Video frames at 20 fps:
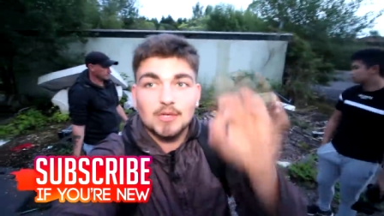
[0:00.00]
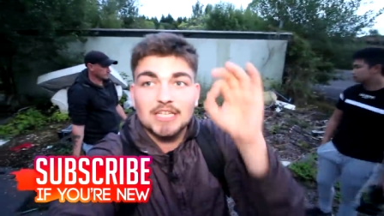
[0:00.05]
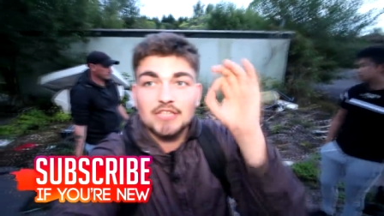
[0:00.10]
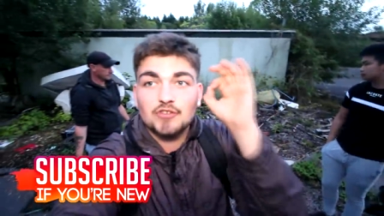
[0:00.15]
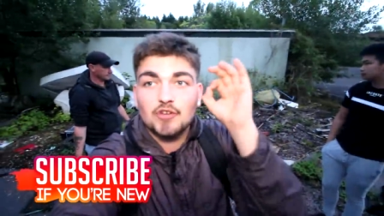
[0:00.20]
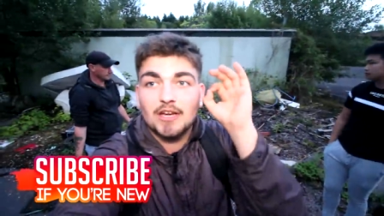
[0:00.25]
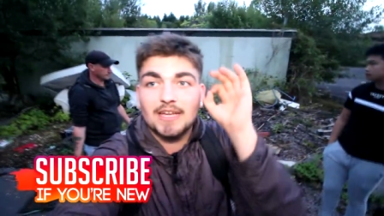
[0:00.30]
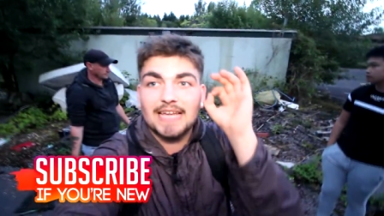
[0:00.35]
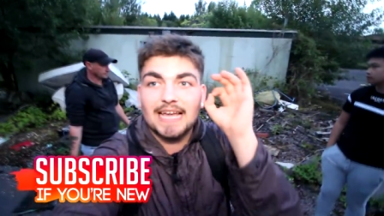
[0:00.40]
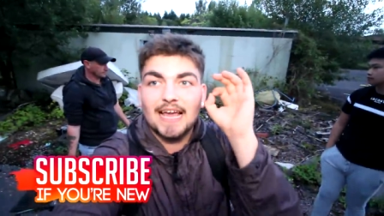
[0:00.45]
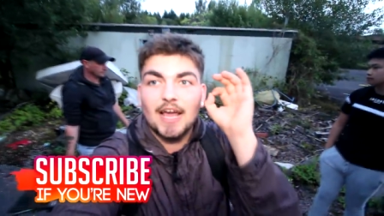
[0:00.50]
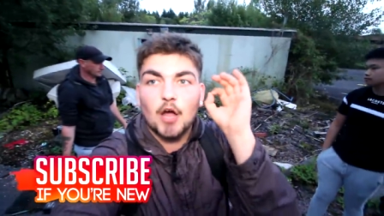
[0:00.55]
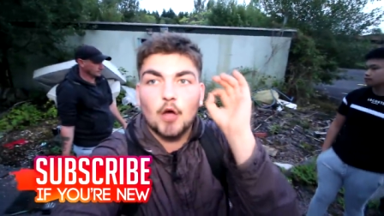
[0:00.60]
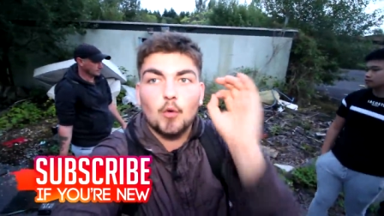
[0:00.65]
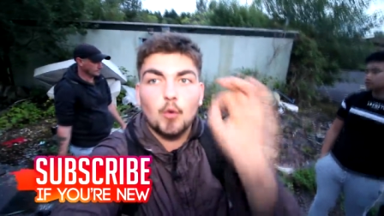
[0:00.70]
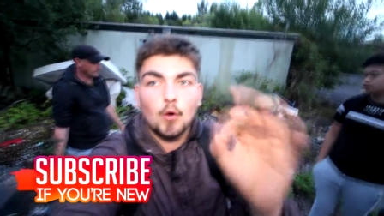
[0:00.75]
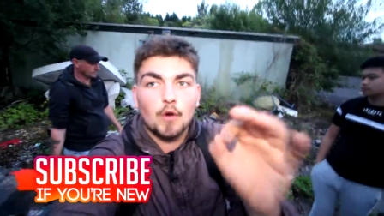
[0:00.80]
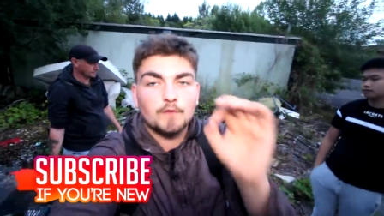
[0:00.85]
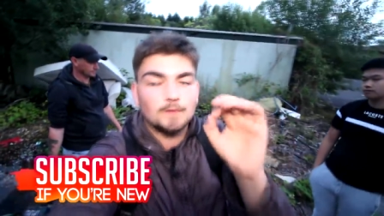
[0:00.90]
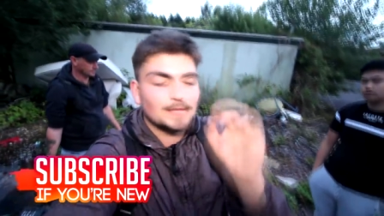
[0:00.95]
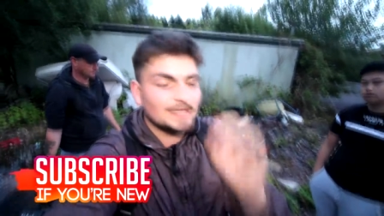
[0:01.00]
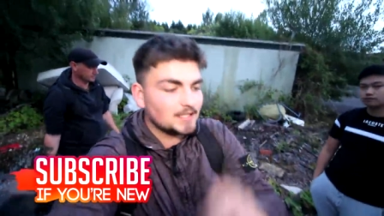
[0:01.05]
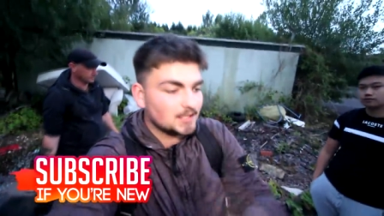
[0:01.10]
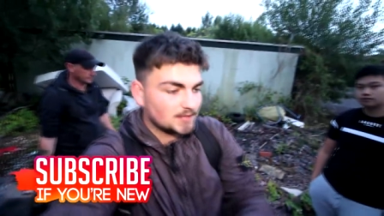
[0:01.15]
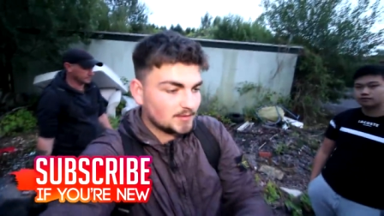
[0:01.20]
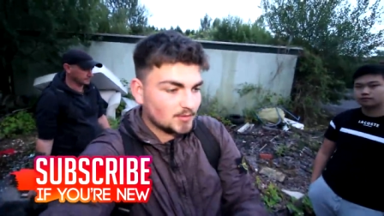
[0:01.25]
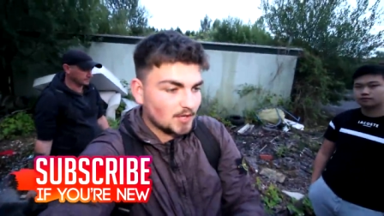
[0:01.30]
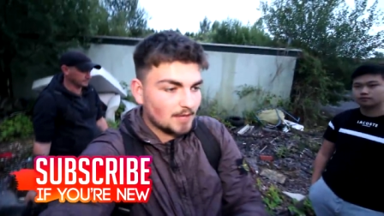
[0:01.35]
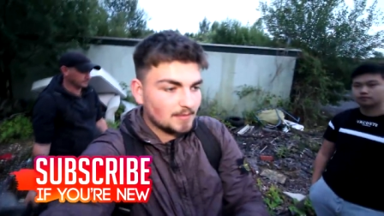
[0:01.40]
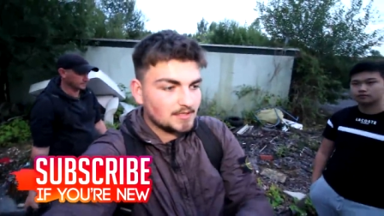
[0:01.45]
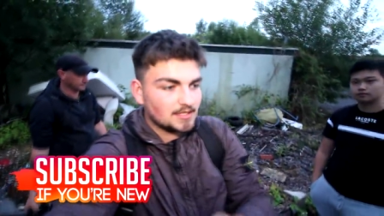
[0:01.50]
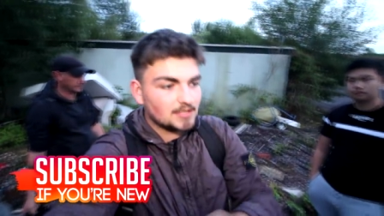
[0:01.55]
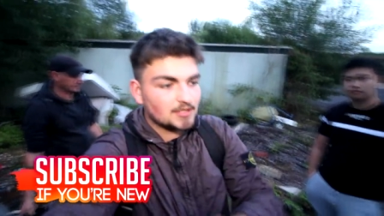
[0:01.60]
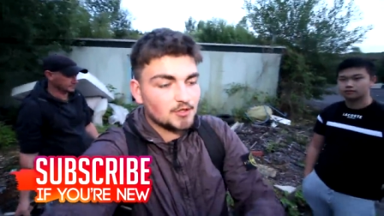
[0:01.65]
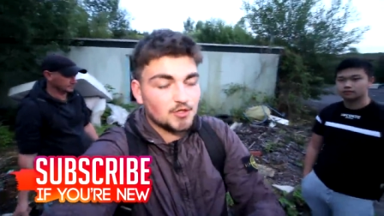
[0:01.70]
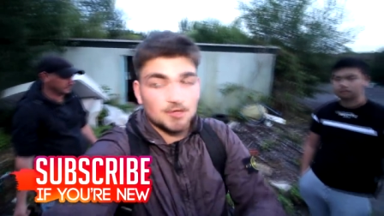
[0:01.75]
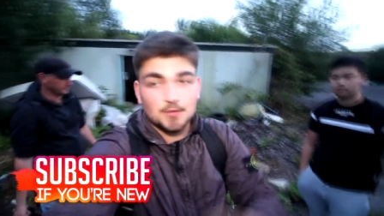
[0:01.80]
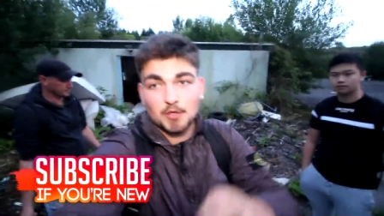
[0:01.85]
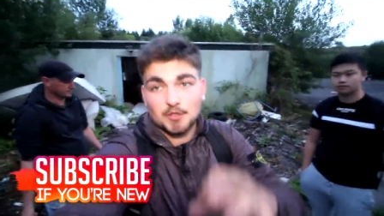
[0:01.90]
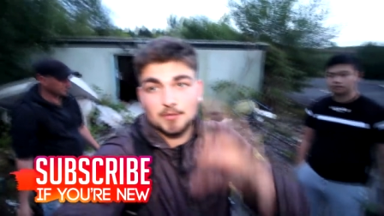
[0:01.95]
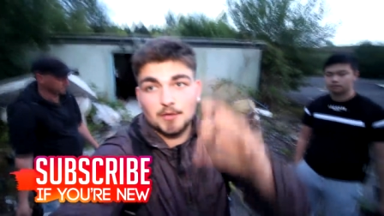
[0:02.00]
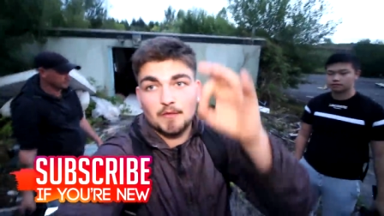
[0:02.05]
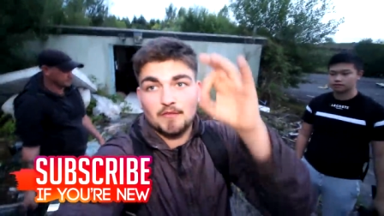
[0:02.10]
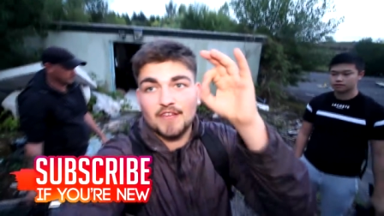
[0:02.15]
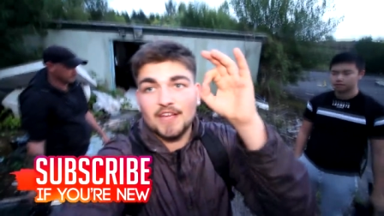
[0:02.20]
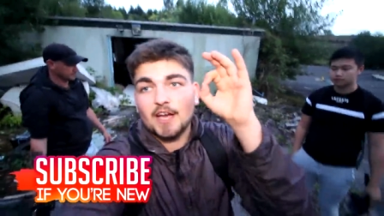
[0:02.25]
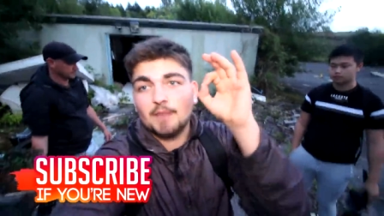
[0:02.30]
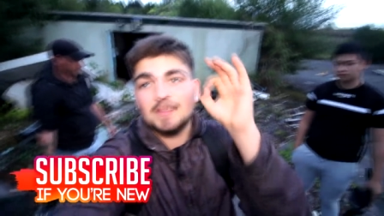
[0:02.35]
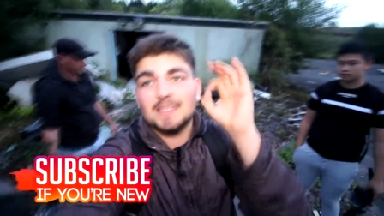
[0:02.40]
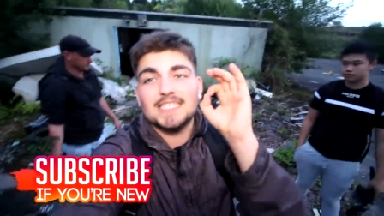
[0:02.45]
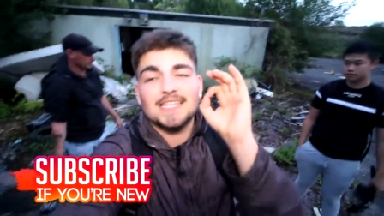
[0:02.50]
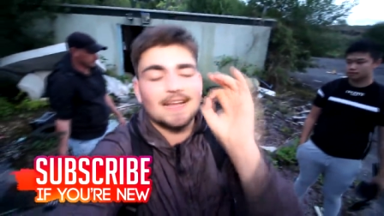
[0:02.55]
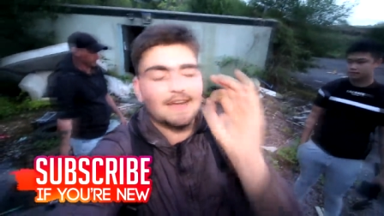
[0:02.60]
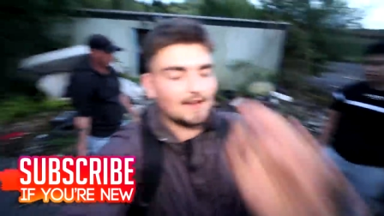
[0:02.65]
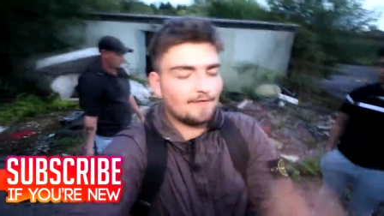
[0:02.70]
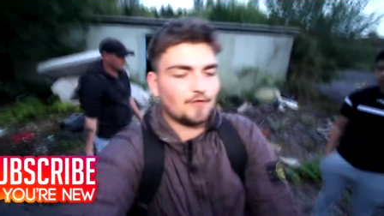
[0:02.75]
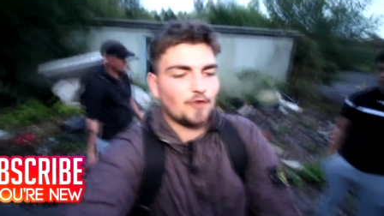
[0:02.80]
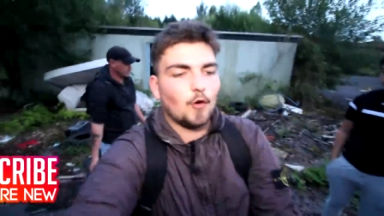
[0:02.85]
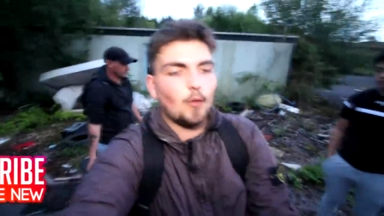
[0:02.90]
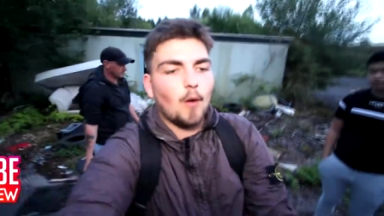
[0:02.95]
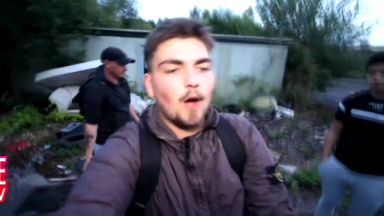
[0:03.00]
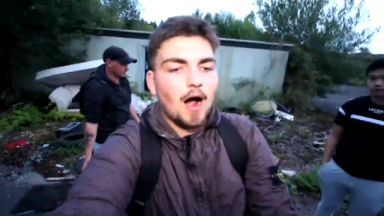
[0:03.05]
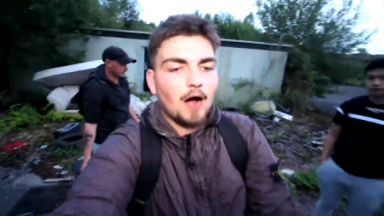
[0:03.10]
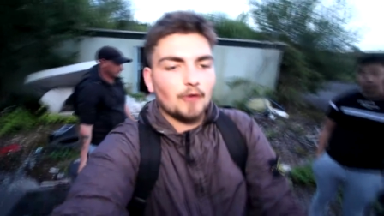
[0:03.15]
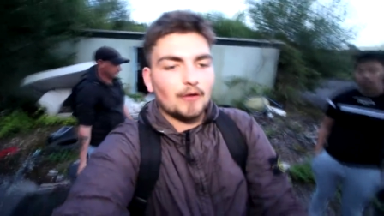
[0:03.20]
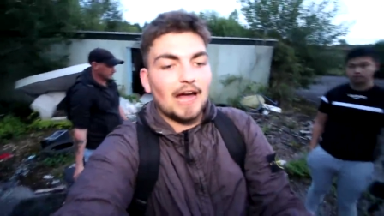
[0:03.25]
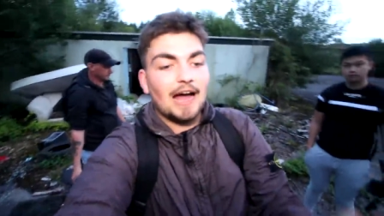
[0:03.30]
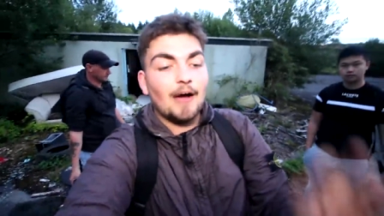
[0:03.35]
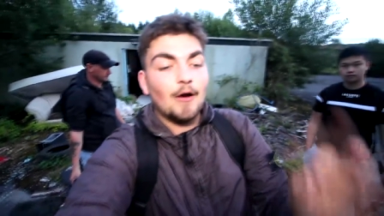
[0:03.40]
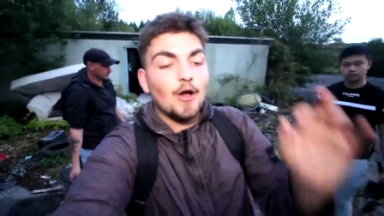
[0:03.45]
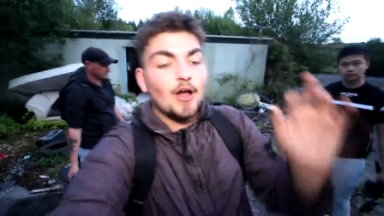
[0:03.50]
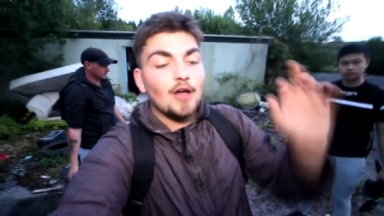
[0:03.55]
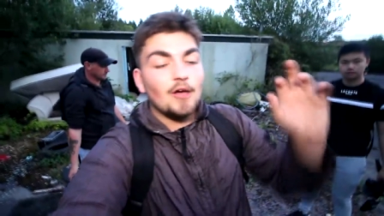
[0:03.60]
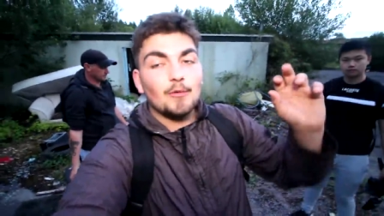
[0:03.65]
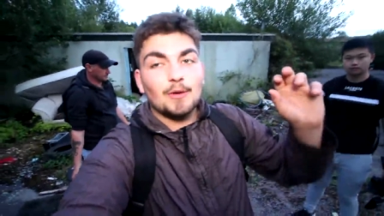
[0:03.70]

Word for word: Let's try and get a quarter of a million subscribers as soon as possible. I think I've been saying it for a while now.